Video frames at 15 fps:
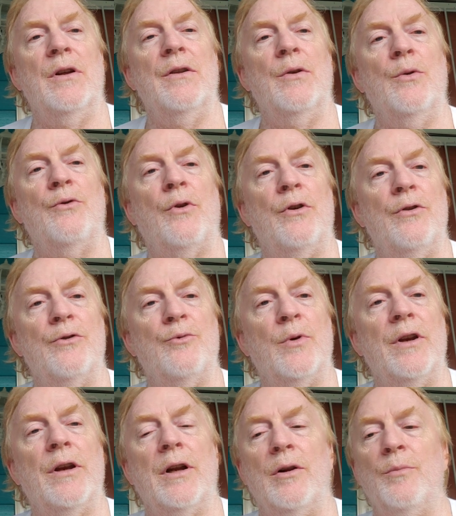who's on your
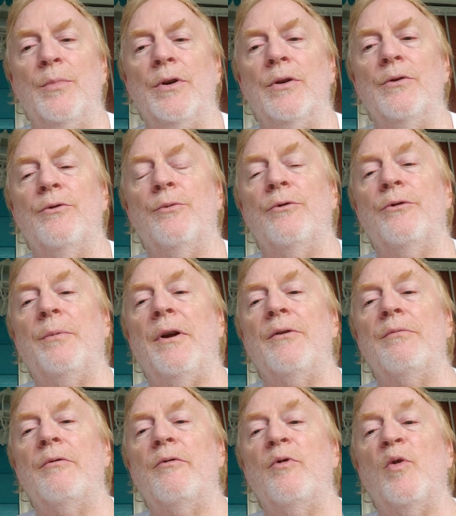$20 bill, is
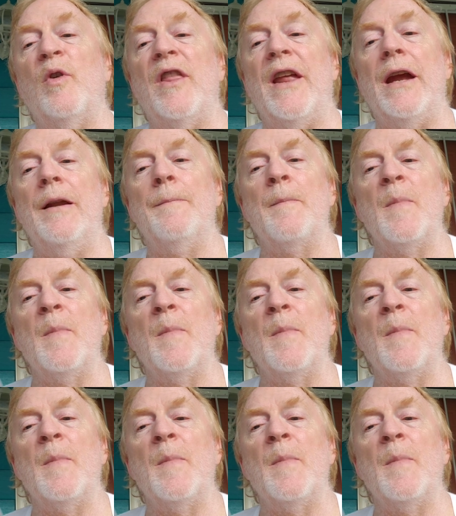responsible for that.